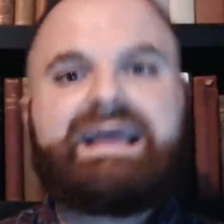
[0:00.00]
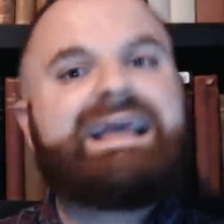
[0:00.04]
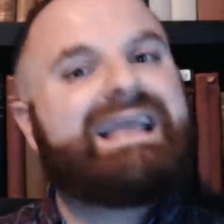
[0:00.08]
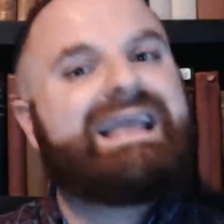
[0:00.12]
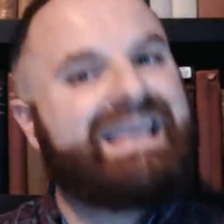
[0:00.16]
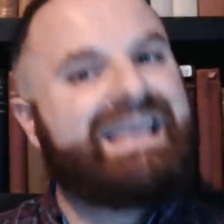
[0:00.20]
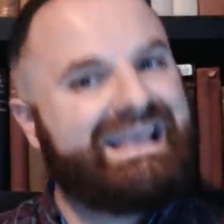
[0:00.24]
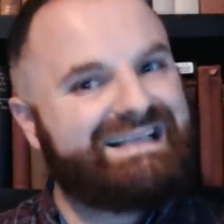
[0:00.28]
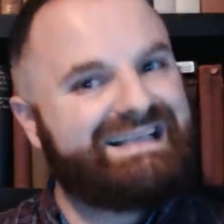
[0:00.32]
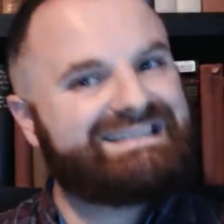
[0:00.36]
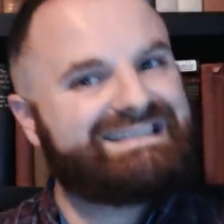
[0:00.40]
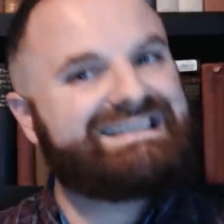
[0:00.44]

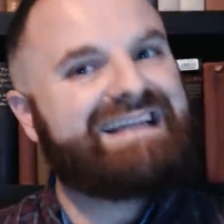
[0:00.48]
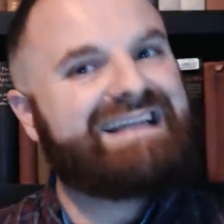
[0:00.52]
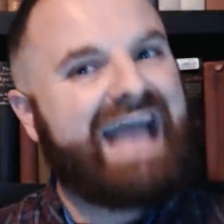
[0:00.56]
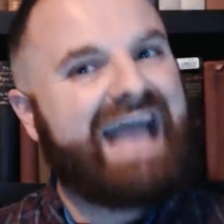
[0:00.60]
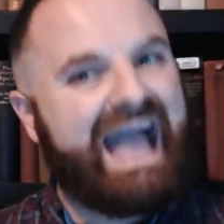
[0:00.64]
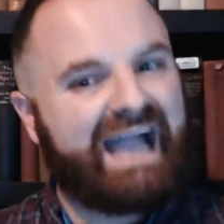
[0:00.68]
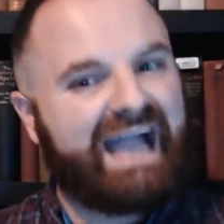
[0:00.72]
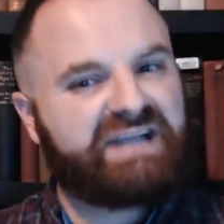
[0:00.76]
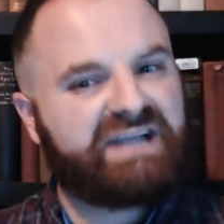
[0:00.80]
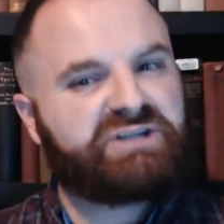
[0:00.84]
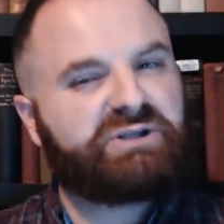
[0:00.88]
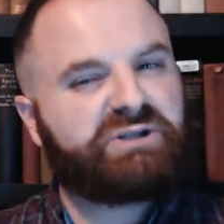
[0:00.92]
isn't
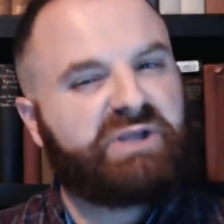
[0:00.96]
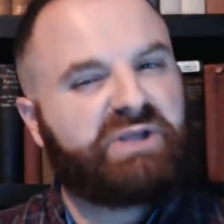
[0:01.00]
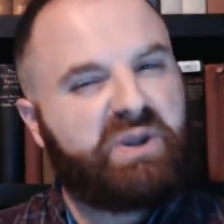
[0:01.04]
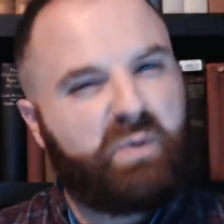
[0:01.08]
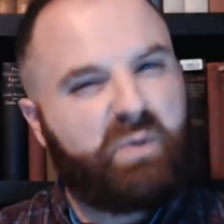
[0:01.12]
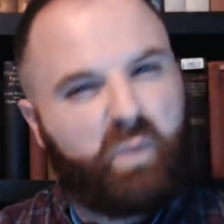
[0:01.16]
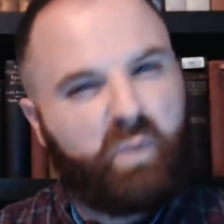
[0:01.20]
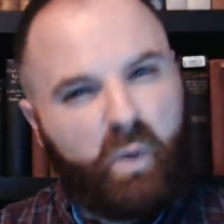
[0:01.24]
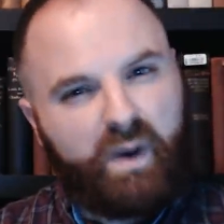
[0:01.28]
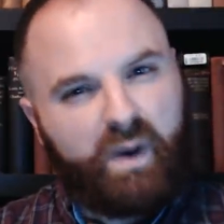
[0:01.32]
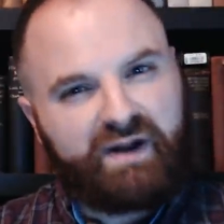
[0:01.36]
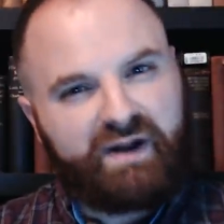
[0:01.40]
actually
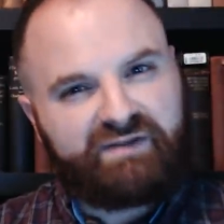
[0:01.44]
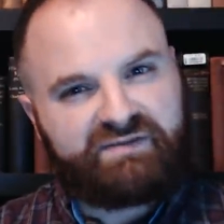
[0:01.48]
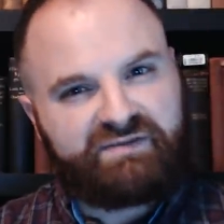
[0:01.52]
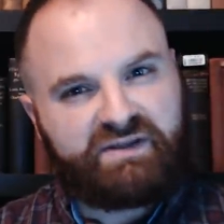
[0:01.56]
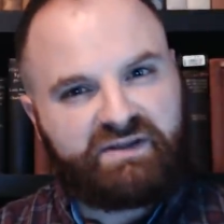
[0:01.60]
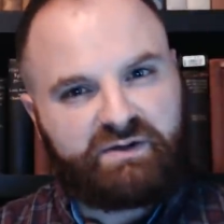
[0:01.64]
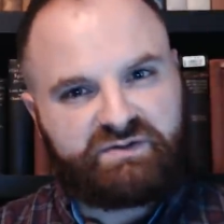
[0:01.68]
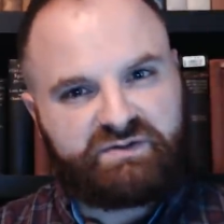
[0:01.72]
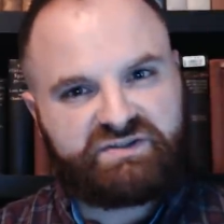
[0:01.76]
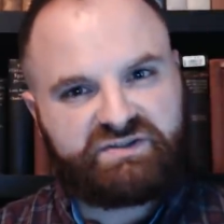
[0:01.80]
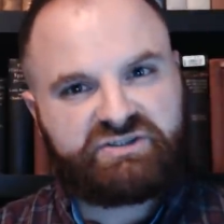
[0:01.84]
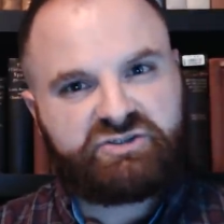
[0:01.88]
one of
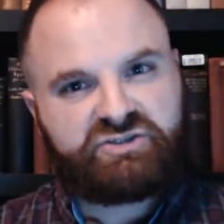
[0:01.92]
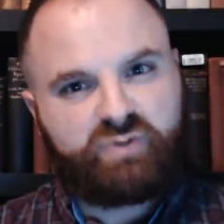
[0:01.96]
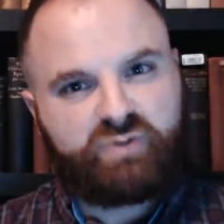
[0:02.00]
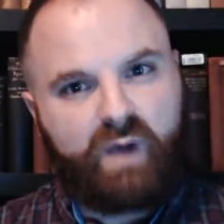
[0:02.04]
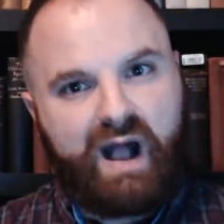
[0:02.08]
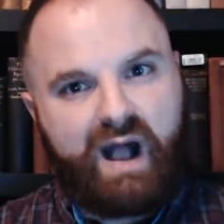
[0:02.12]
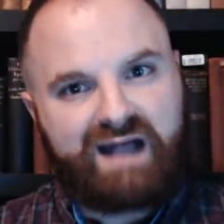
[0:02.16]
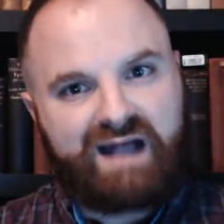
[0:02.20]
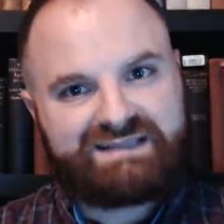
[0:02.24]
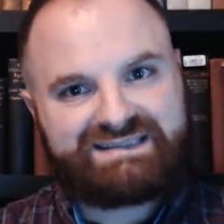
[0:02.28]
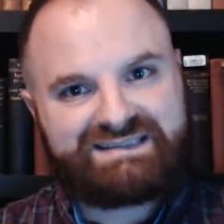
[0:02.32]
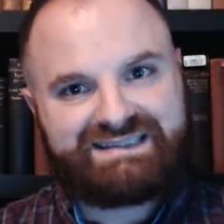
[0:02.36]
those
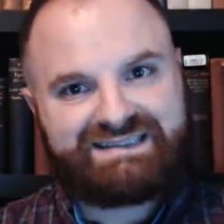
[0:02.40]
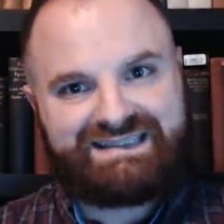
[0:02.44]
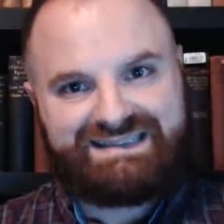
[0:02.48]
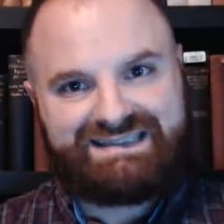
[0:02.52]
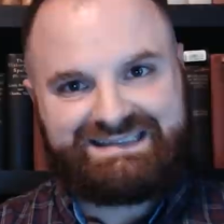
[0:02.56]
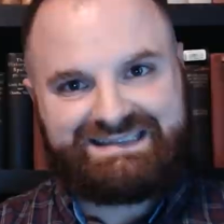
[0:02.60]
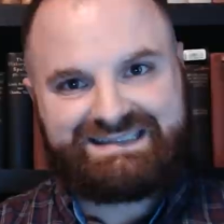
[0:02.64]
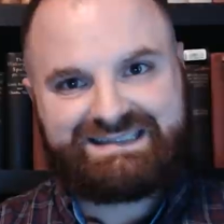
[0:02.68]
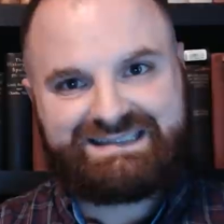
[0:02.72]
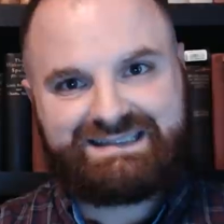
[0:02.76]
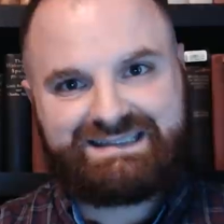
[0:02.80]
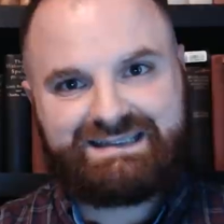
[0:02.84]

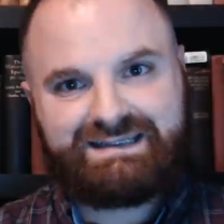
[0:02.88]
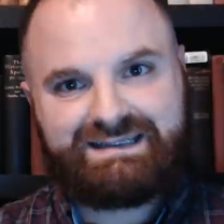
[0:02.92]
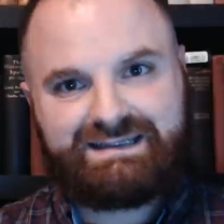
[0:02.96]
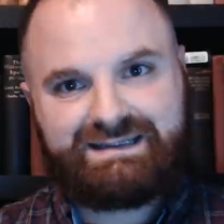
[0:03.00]
atrocities.